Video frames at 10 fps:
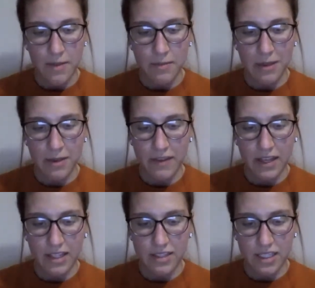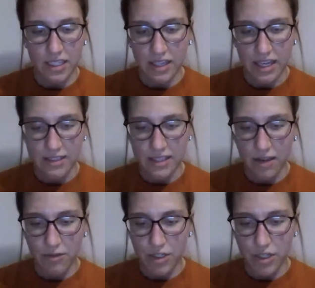Maybe if I listened in class,
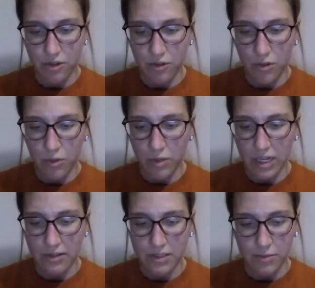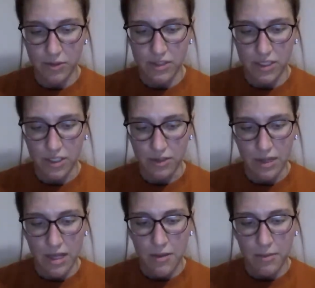I would know what I was supposed to do,
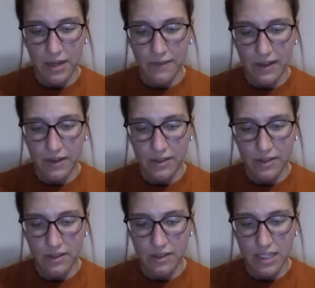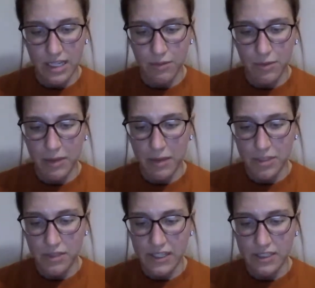but I found the day went by
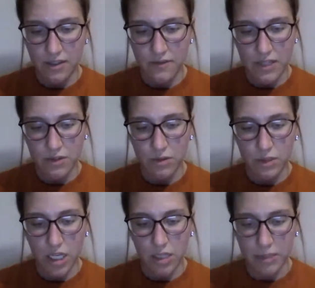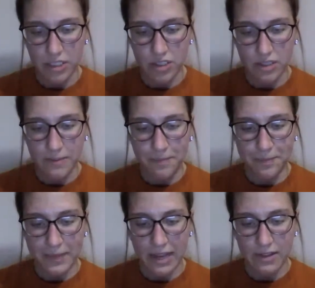much faster if I doodled dog pictures.
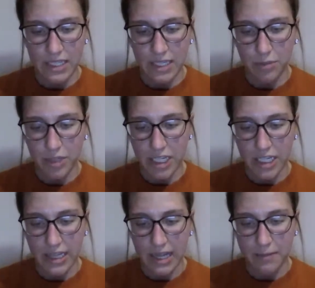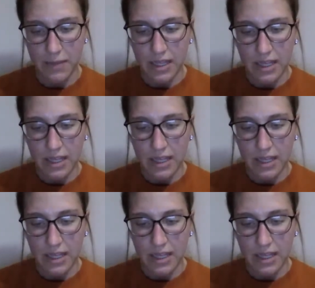I was getting pretty good at them.